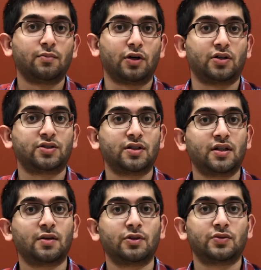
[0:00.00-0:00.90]
while
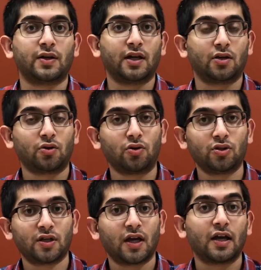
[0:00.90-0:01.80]
alternating between a
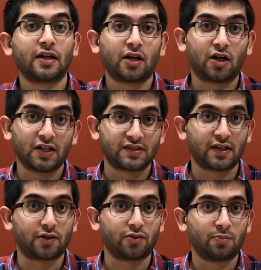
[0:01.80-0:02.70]
cold and a hot
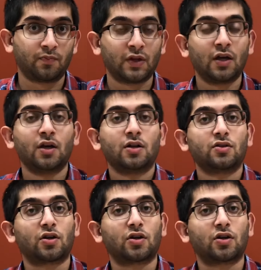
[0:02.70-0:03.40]
cycle. The